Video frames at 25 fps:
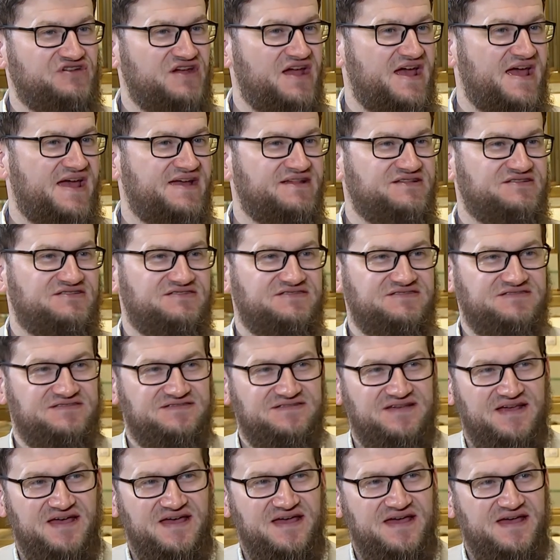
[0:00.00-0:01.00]

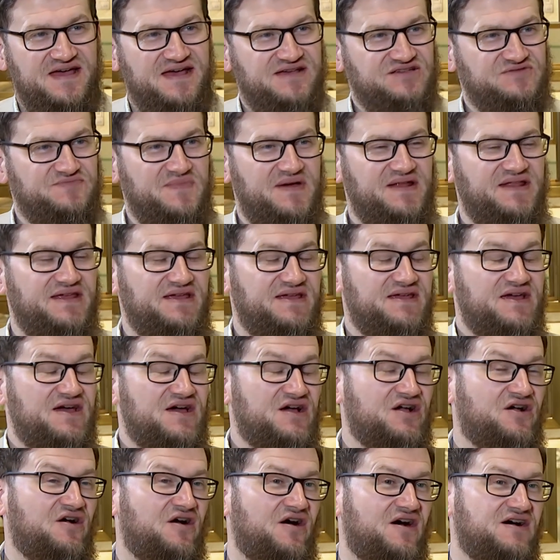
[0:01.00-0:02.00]
jets, as many
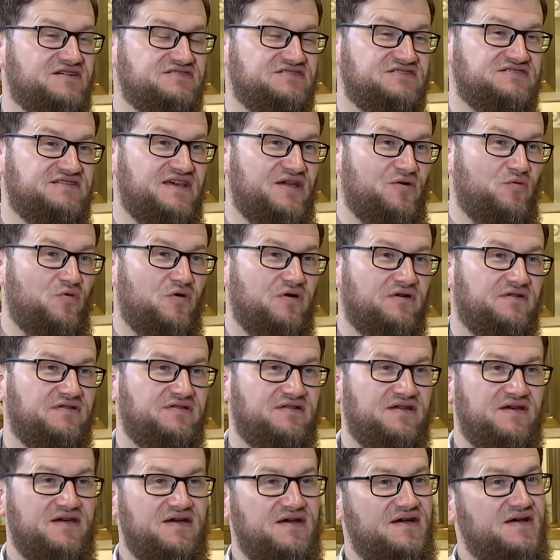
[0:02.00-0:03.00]
cars as they want,
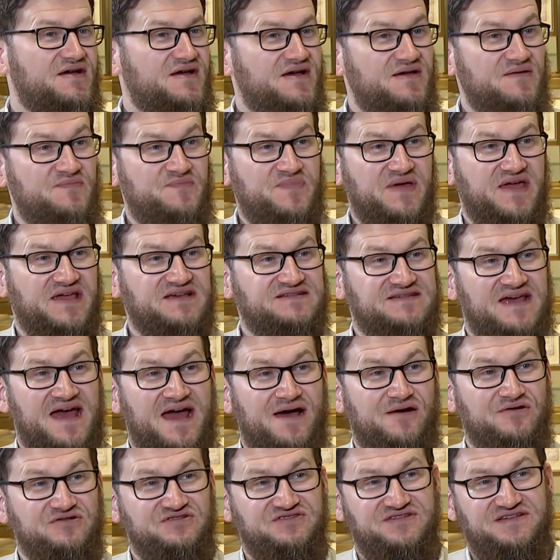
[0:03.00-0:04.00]
biggest
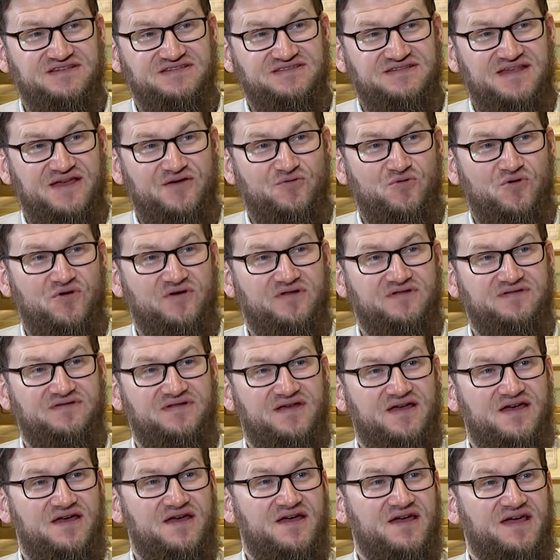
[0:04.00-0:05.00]
houses they want,
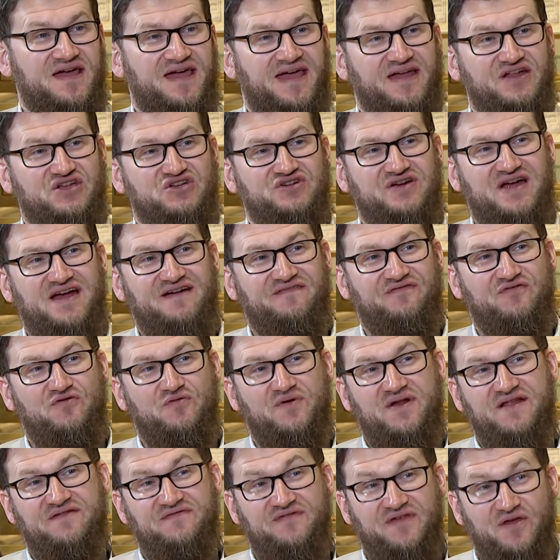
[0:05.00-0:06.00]
can travel
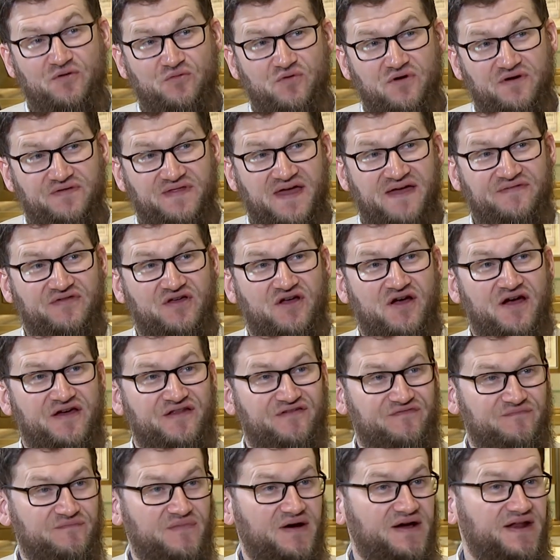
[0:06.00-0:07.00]
whenever they want. They have the kind
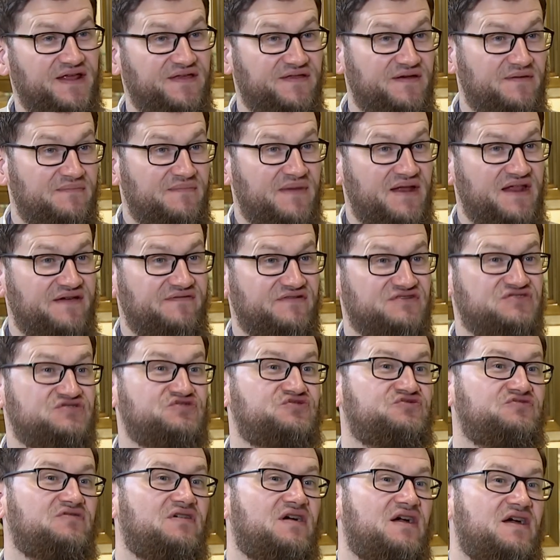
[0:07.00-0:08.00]
of money that many
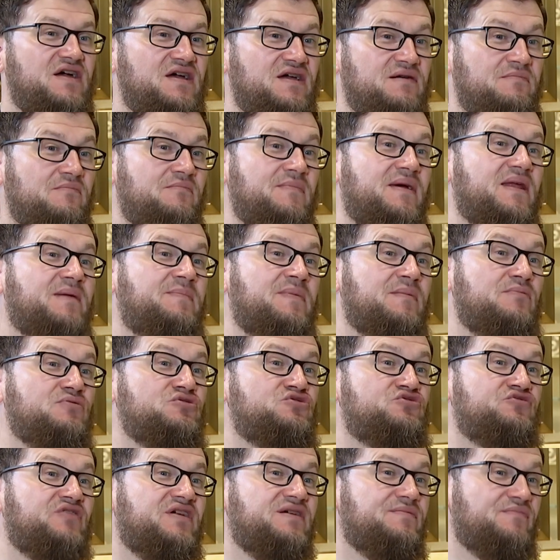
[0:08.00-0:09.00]
people
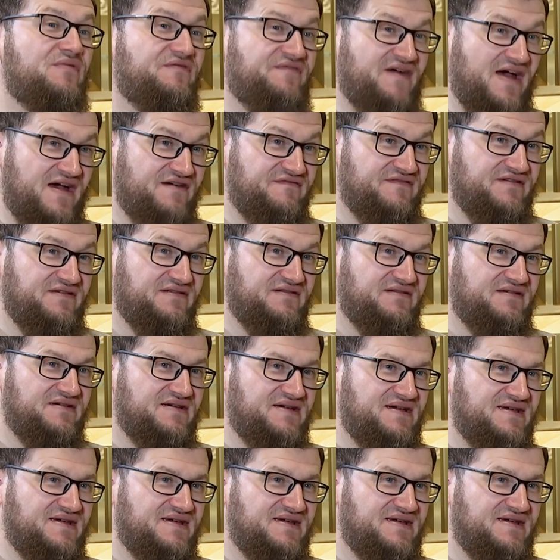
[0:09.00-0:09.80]
dream of having.